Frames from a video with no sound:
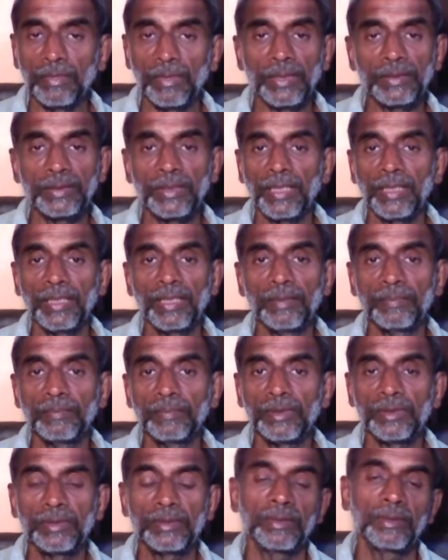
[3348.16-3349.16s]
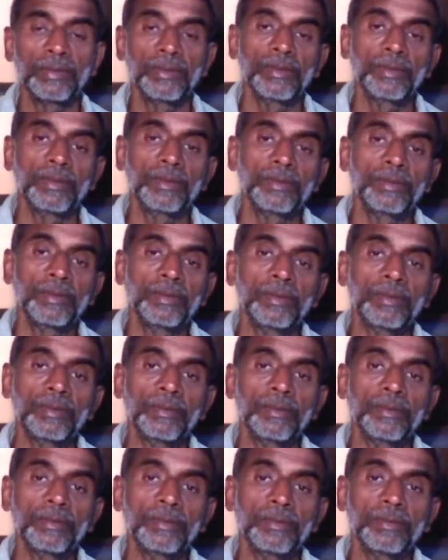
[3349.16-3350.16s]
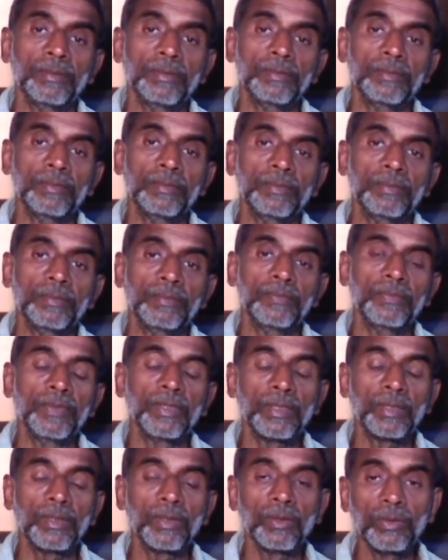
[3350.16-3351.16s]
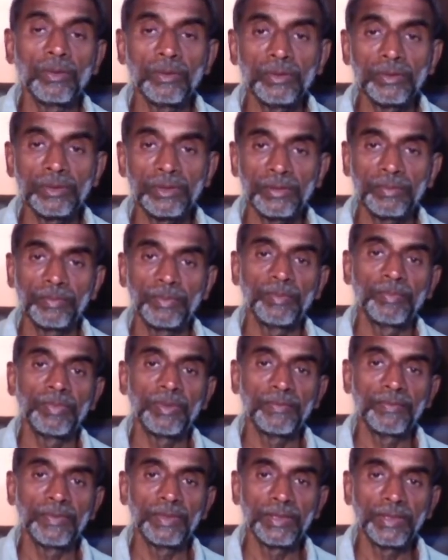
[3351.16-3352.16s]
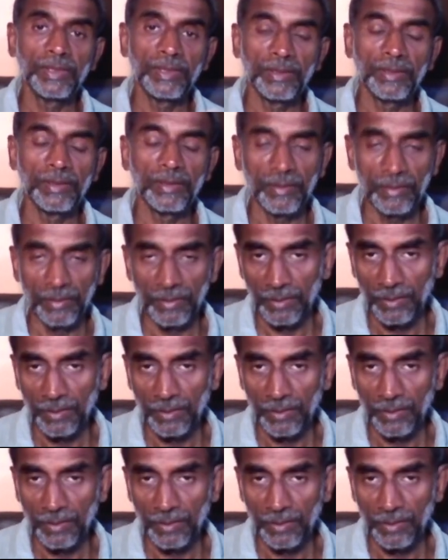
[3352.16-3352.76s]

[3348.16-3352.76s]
Asylums uh, were closed. People were then